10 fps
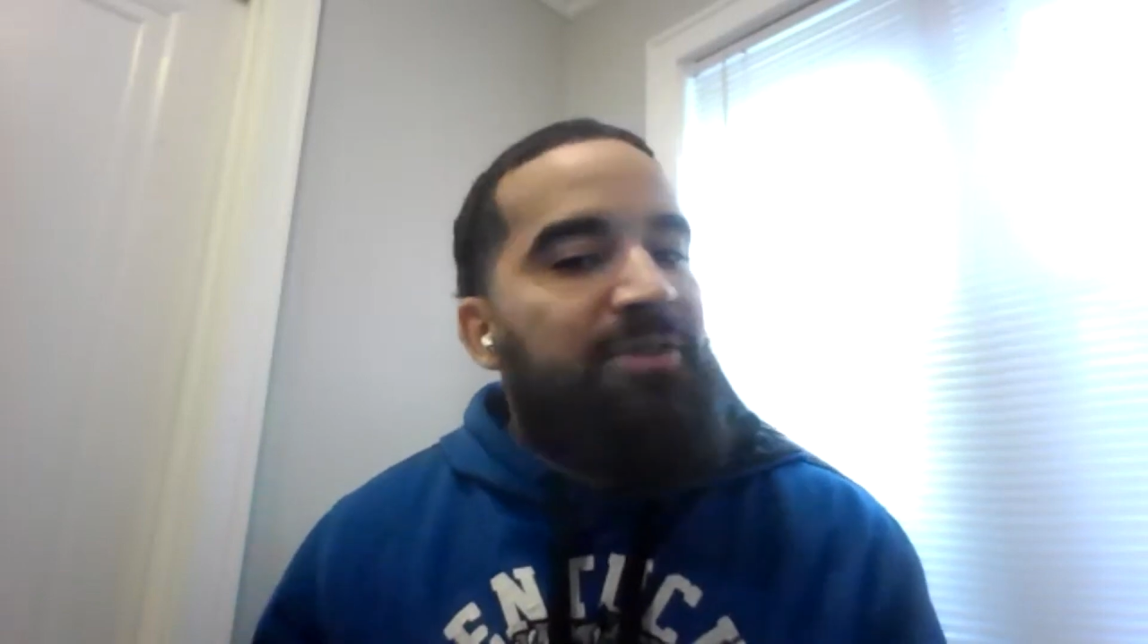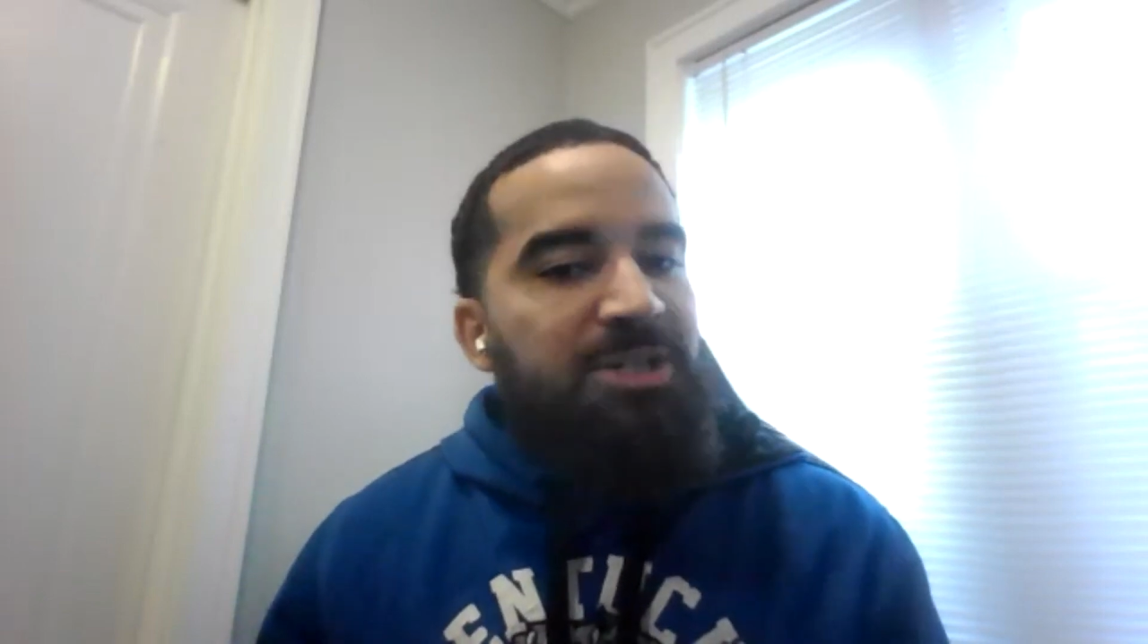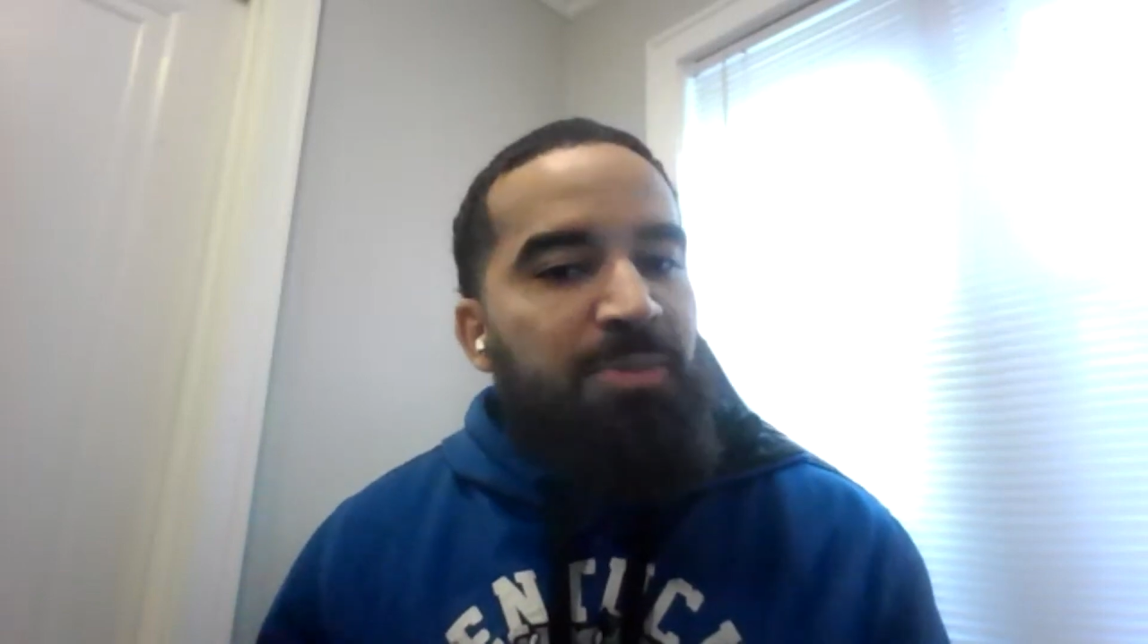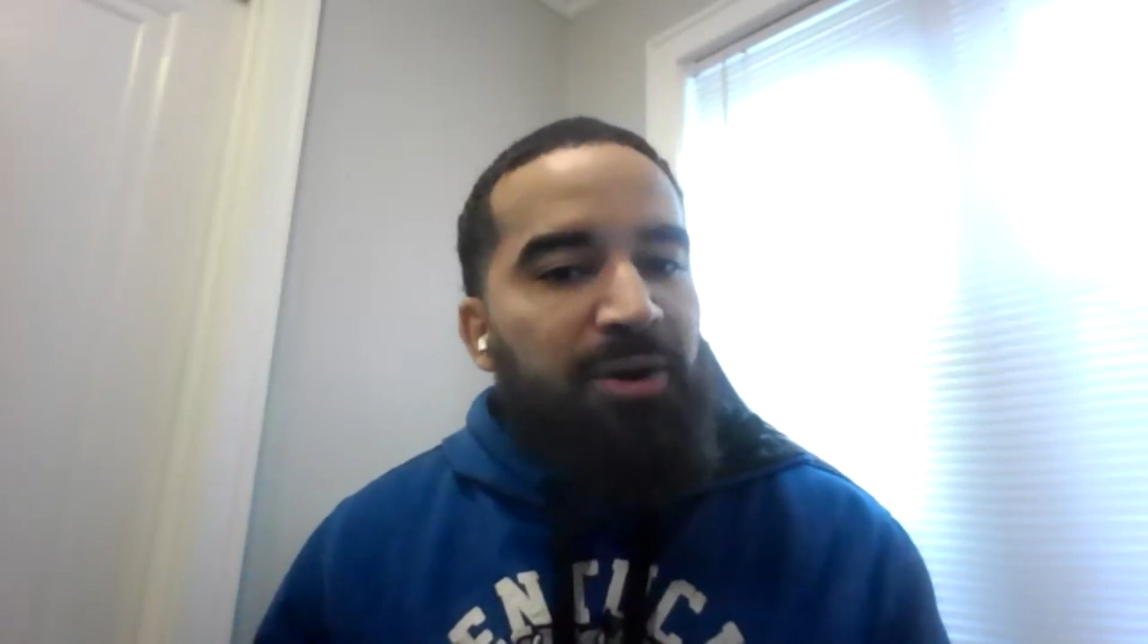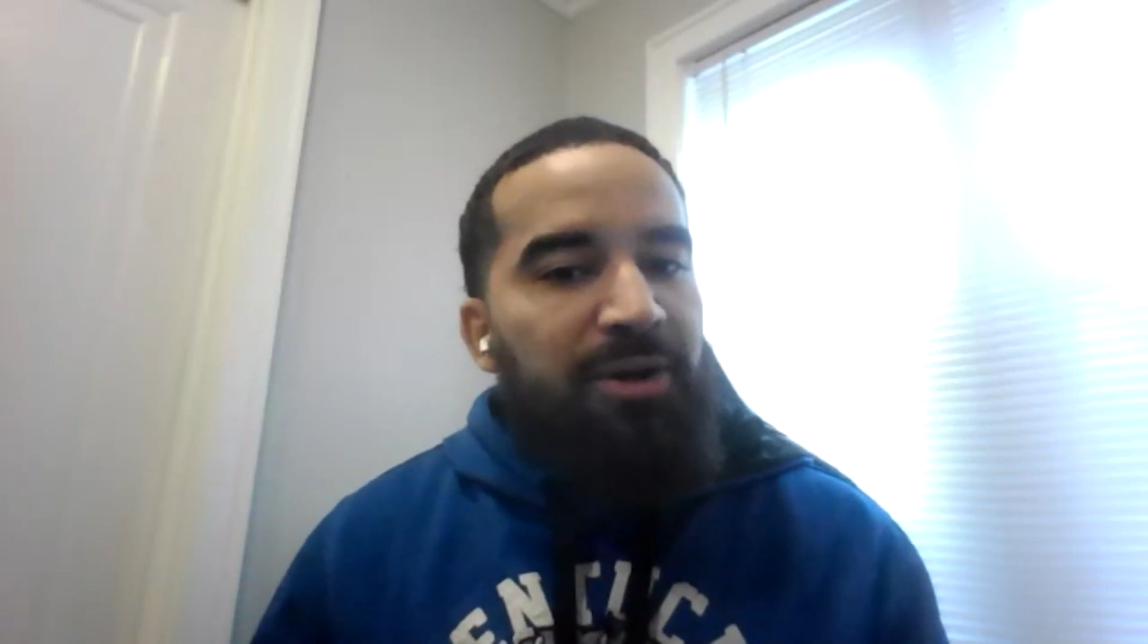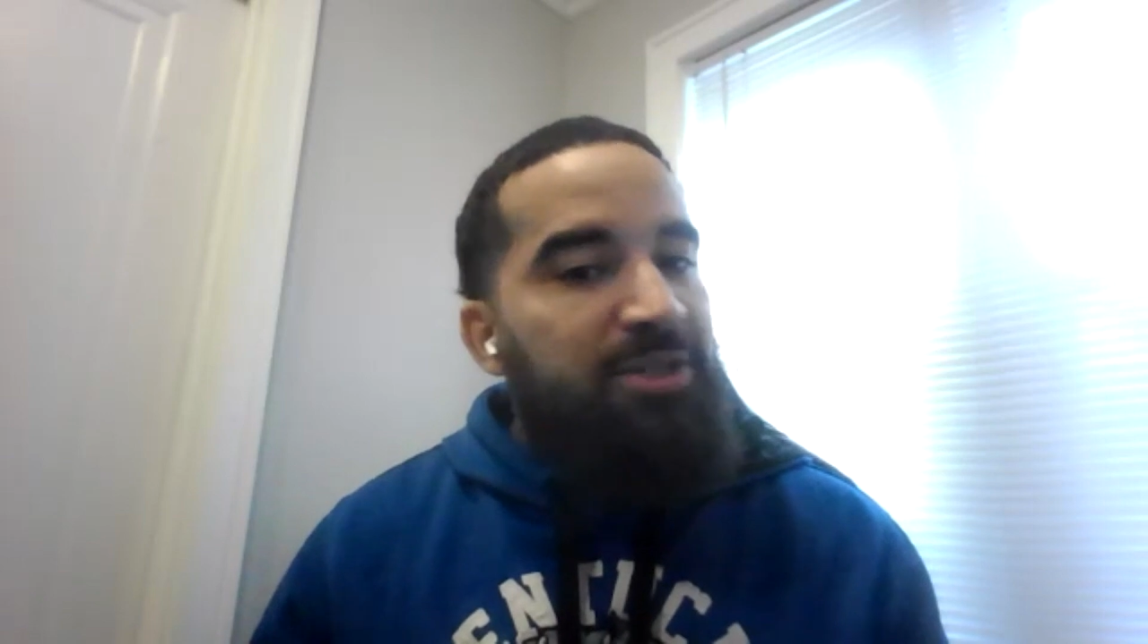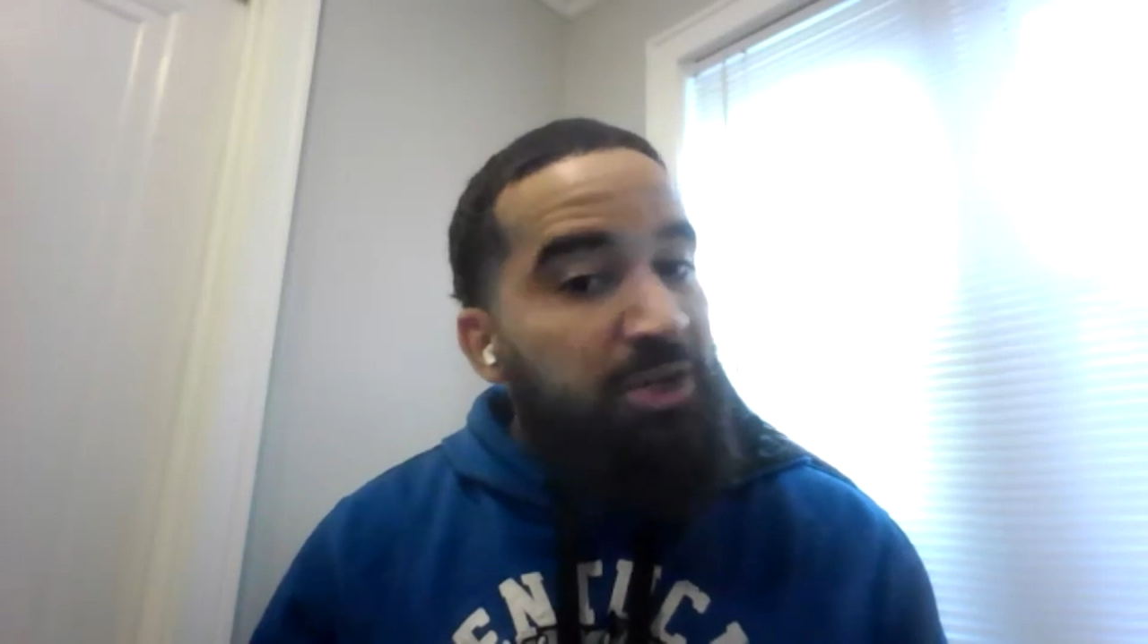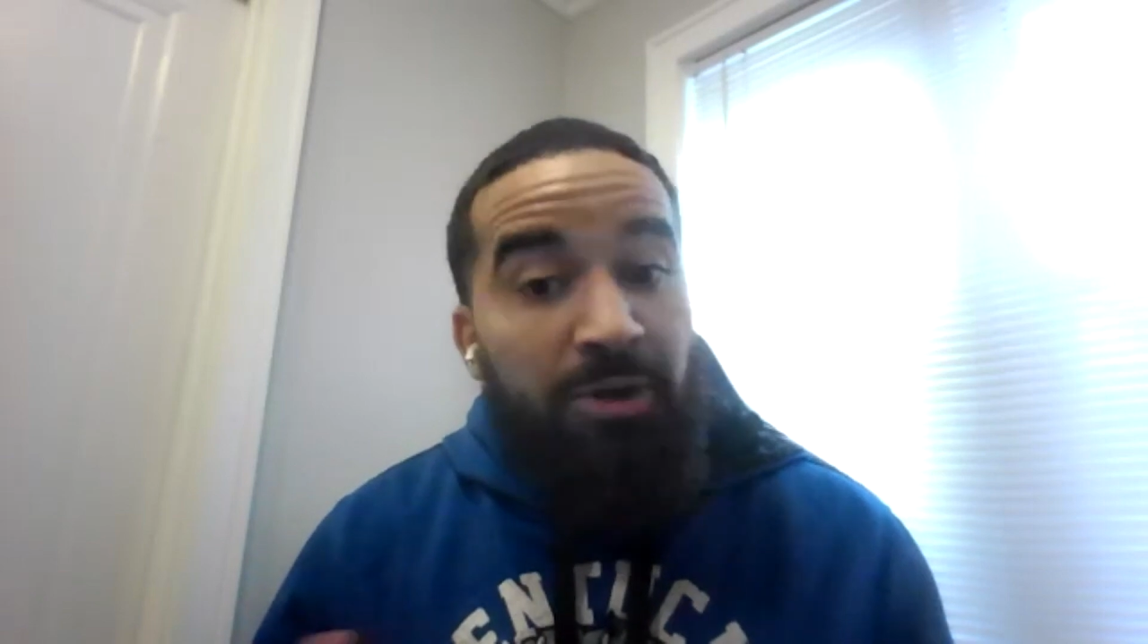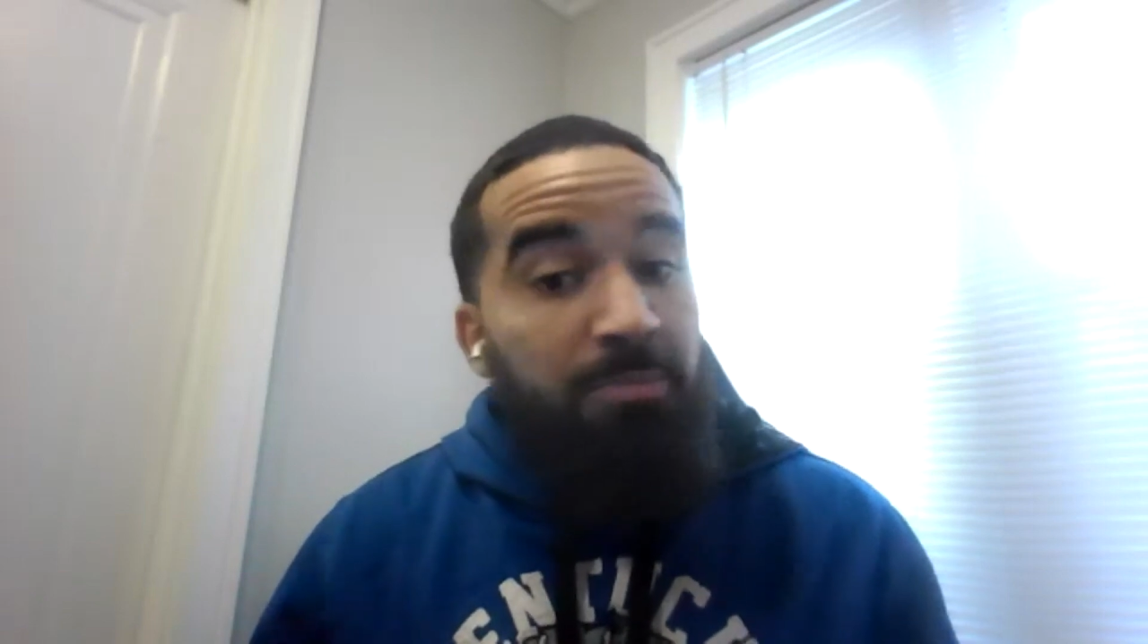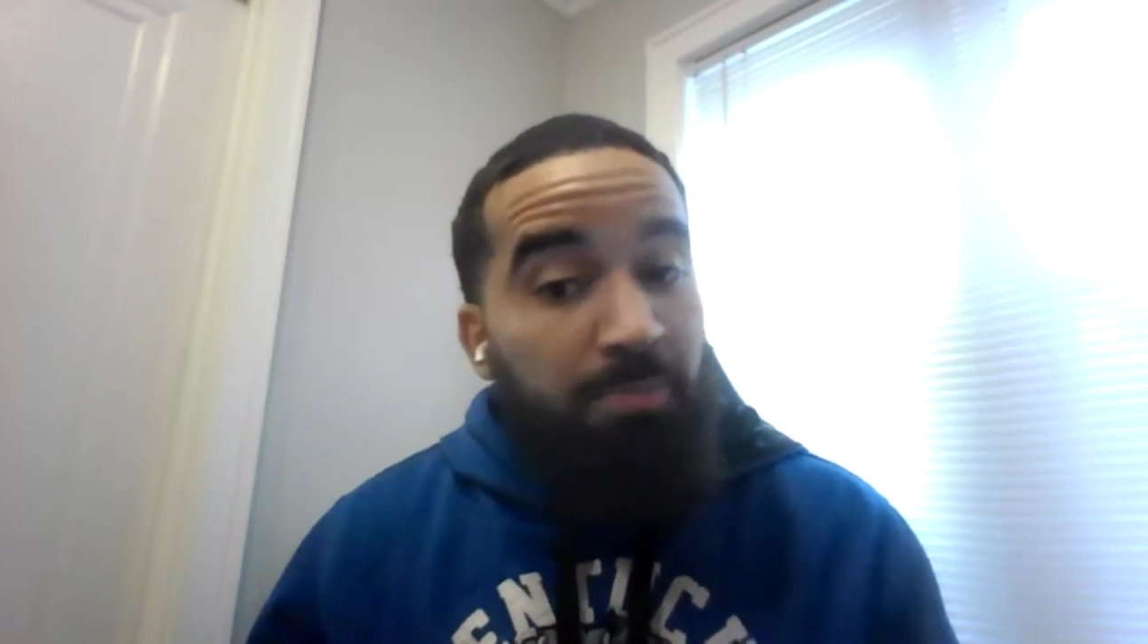experience
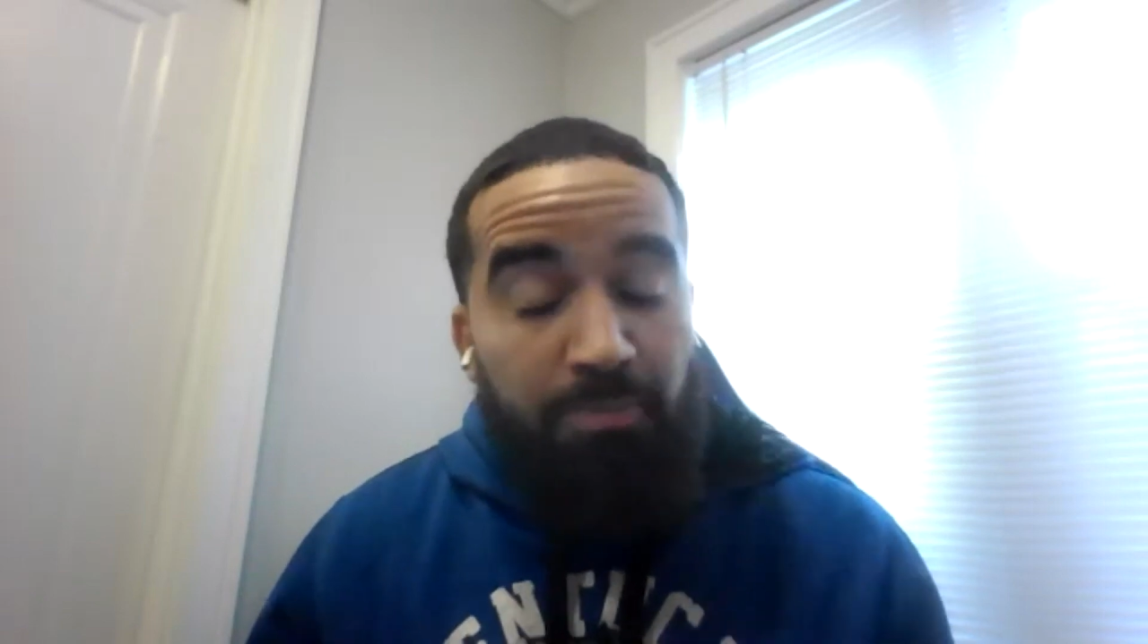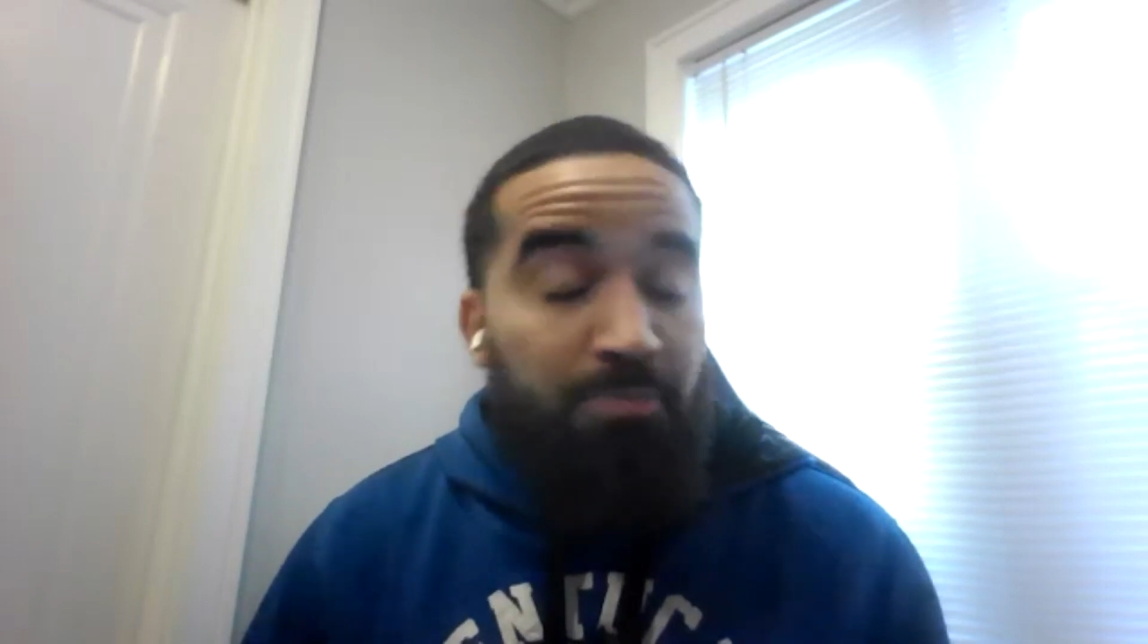could,